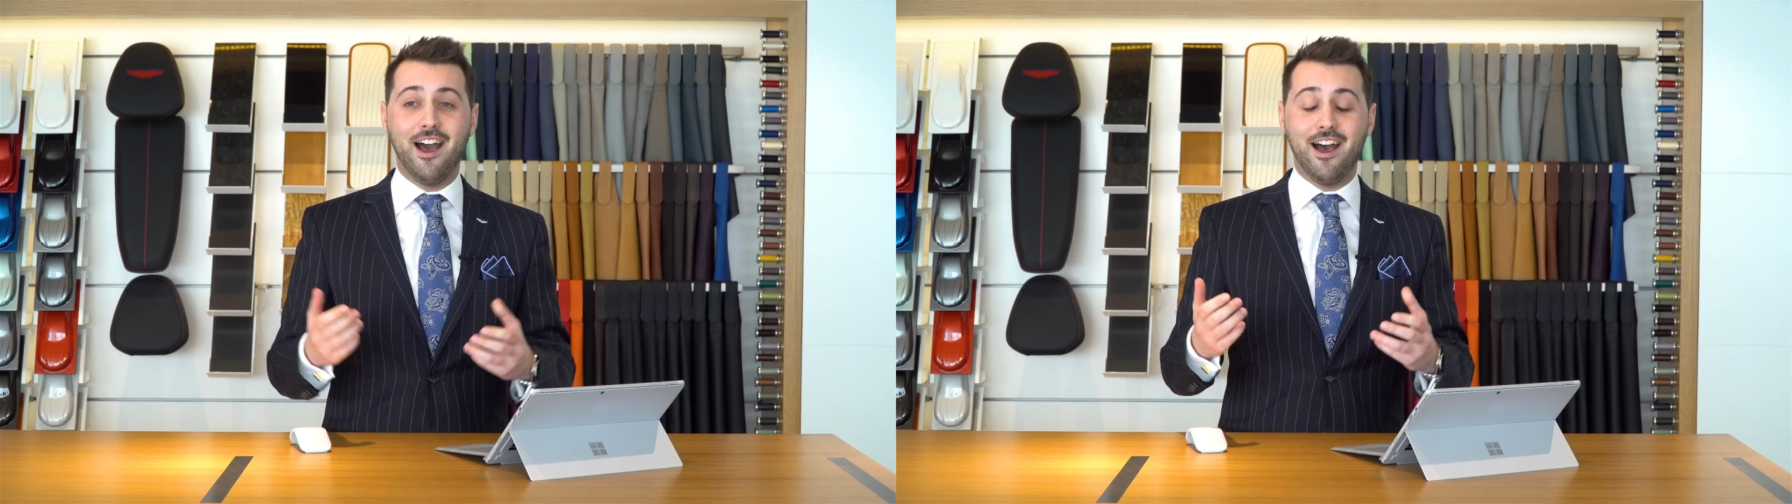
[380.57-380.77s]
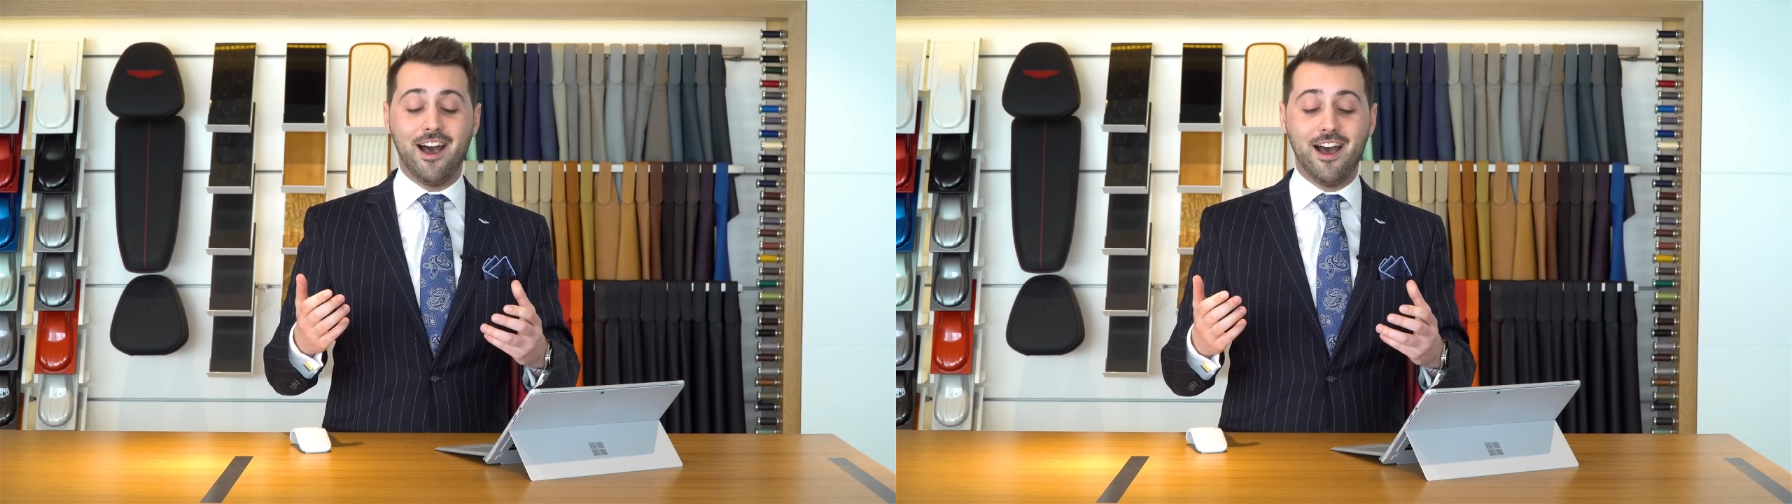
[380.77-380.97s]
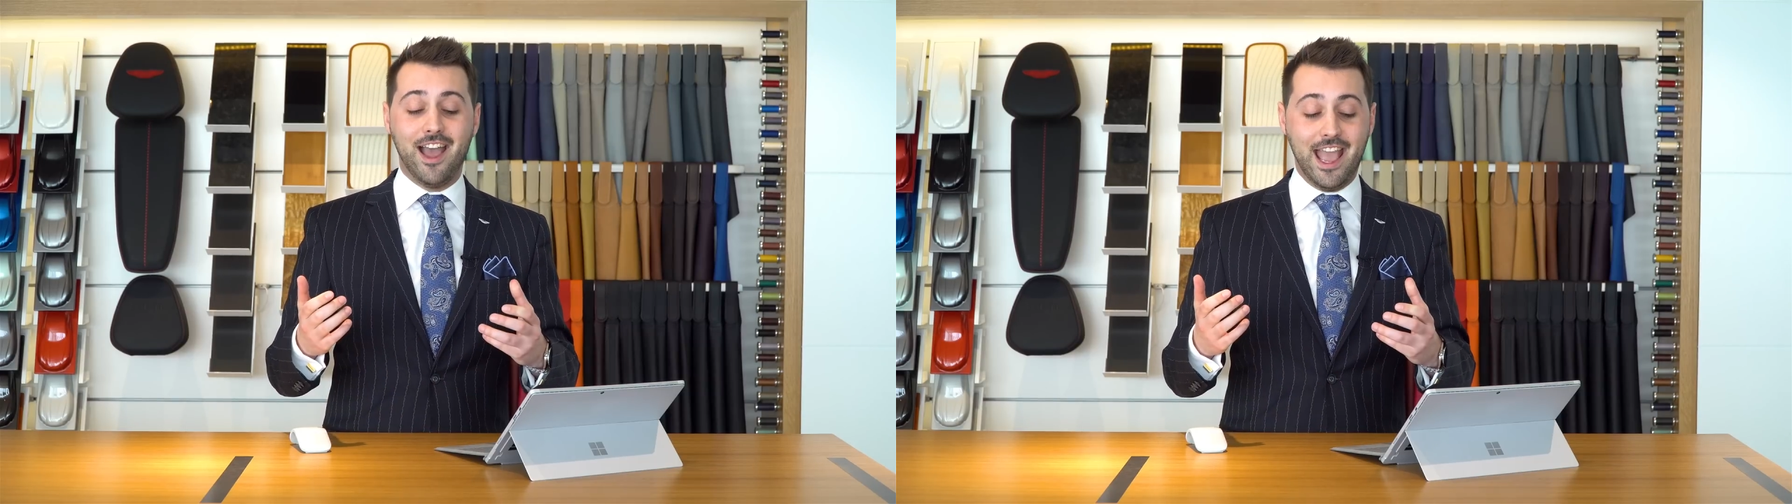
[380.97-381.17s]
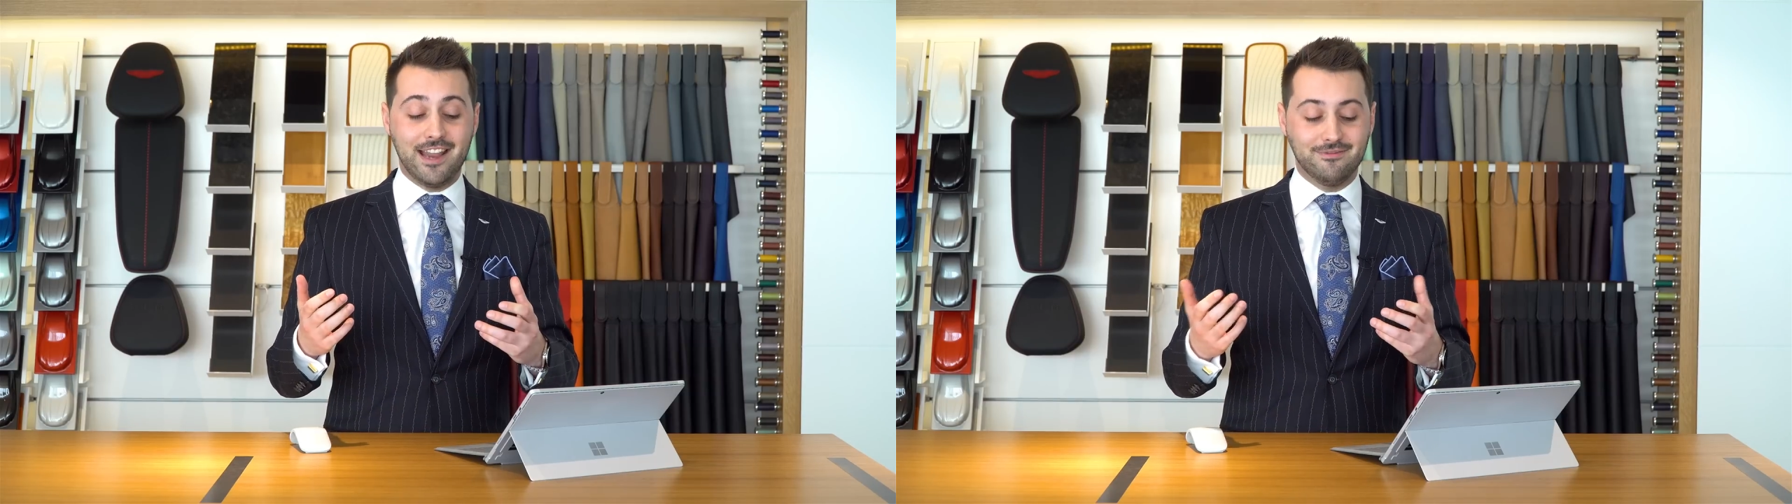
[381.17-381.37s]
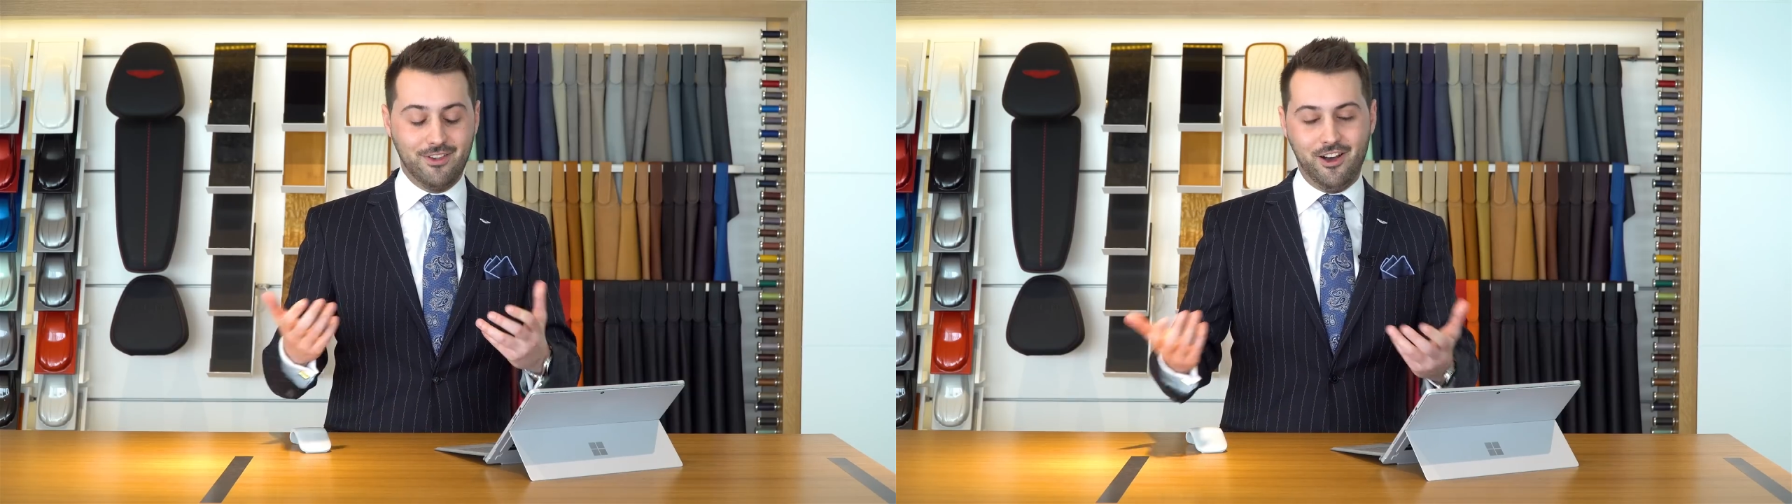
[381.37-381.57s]

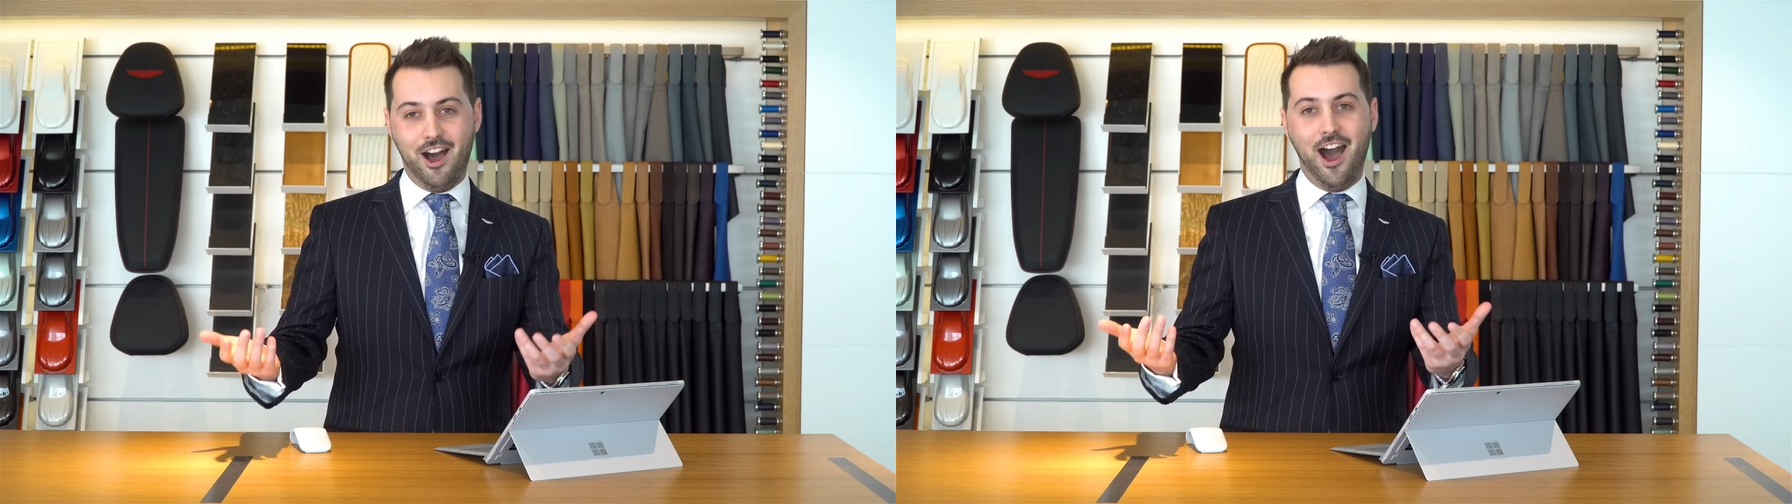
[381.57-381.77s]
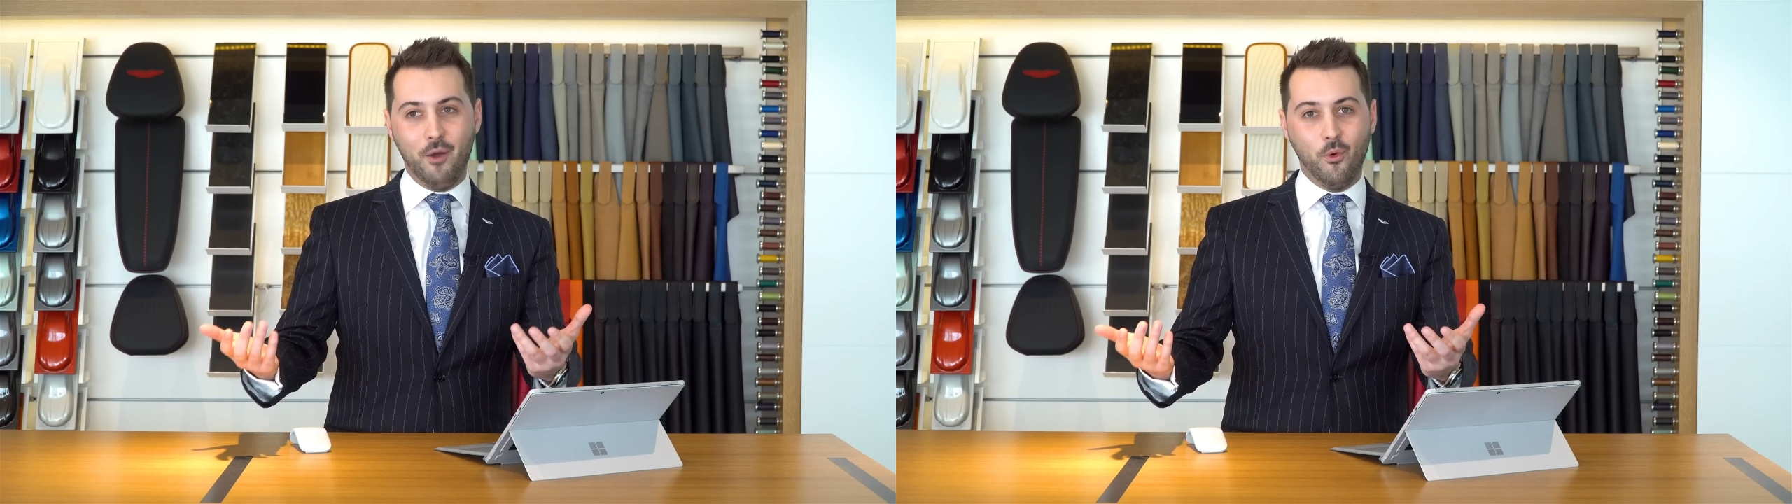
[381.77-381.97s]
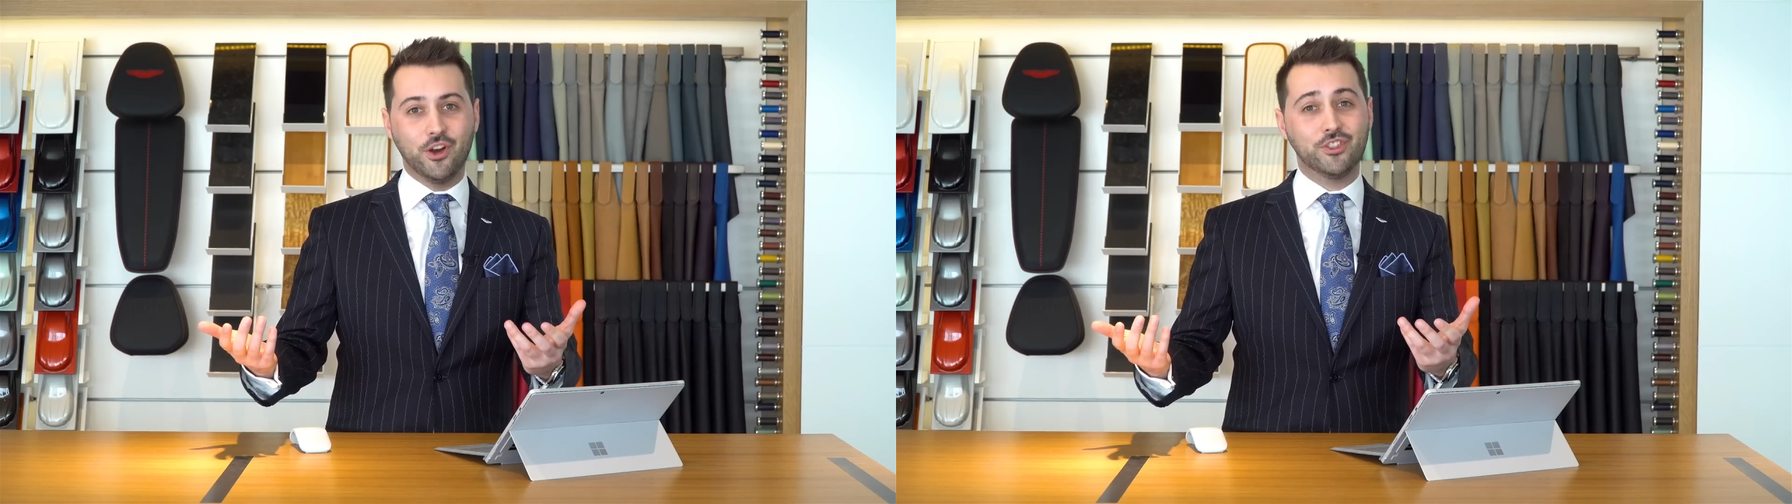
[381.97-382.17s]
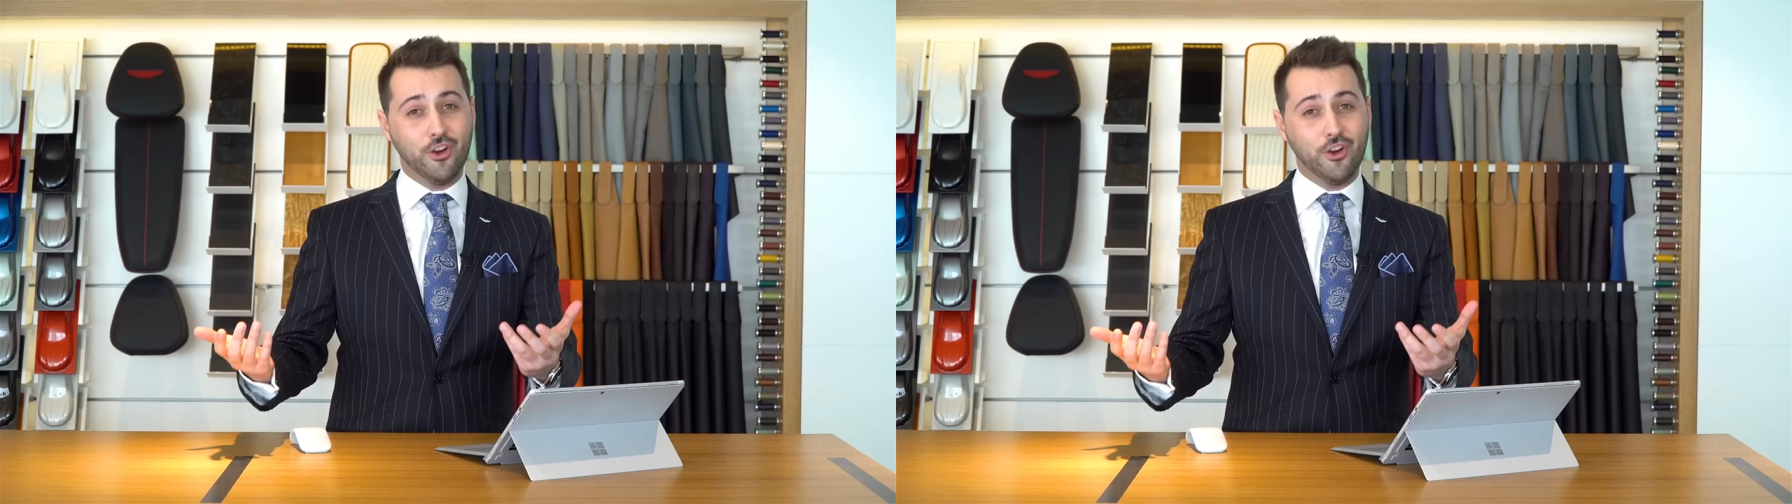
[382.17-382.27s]
And I want to